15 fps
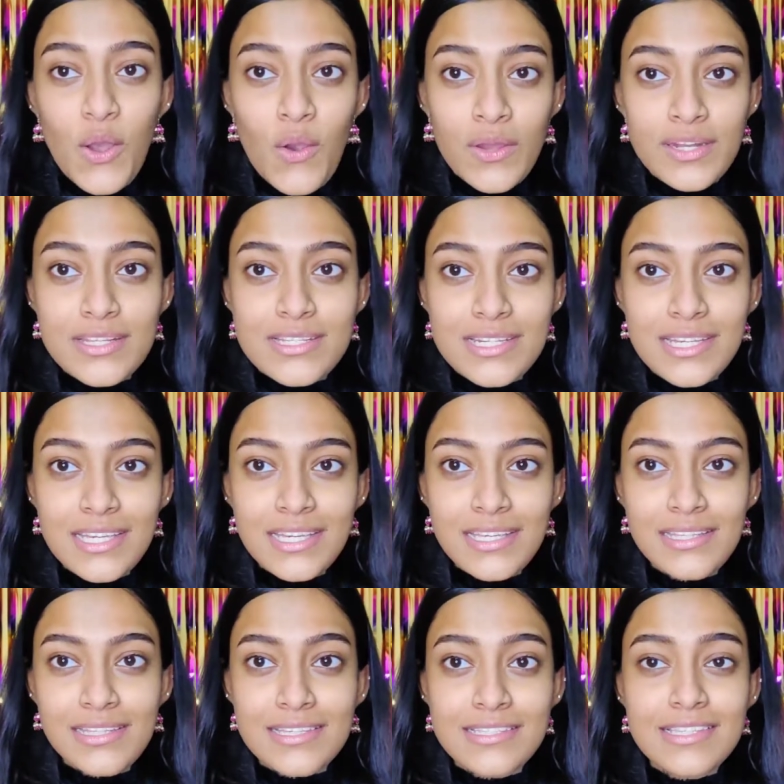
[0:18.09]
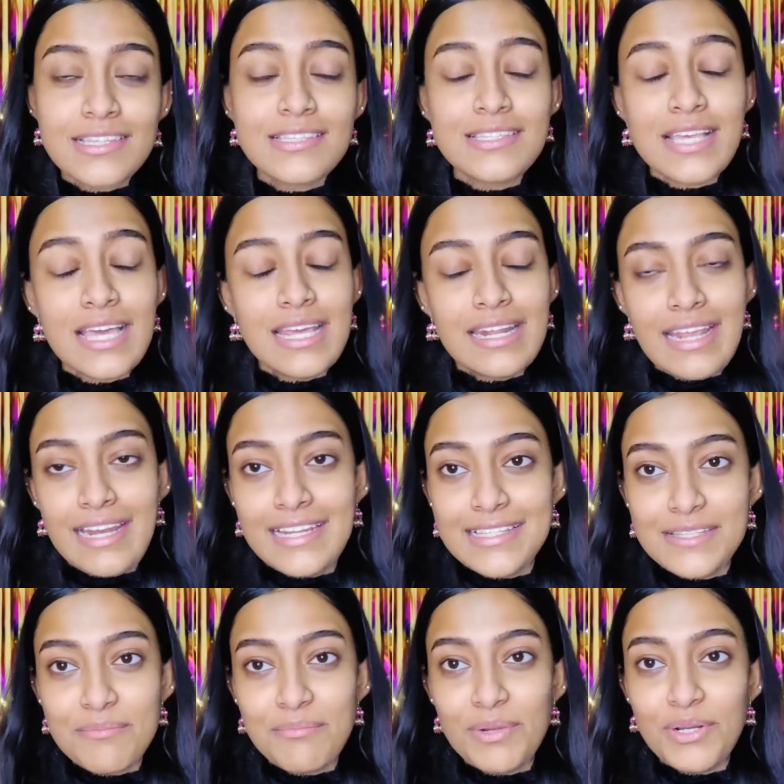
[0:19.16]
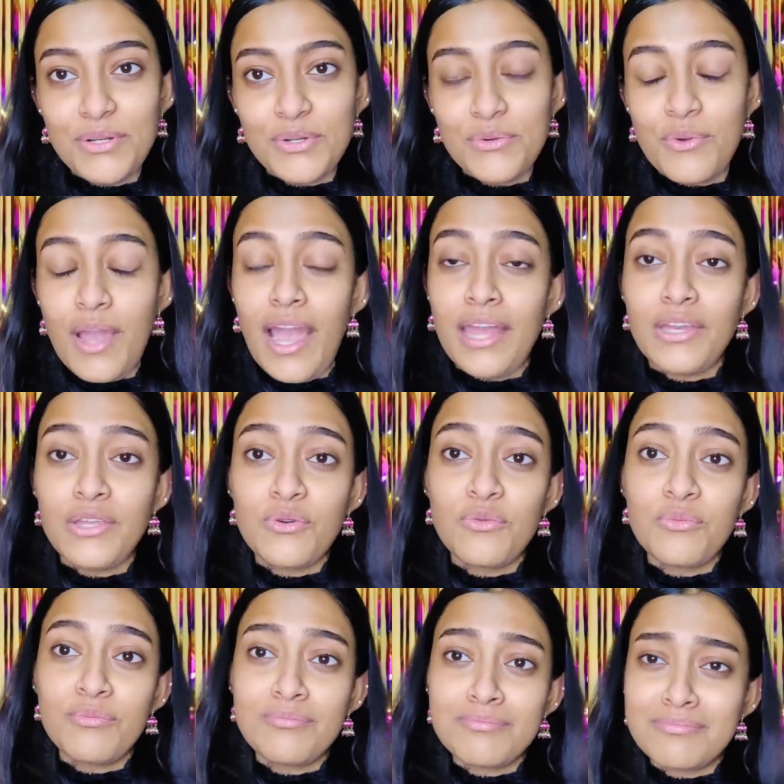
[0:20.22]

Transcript: honestly this is really simple to do, and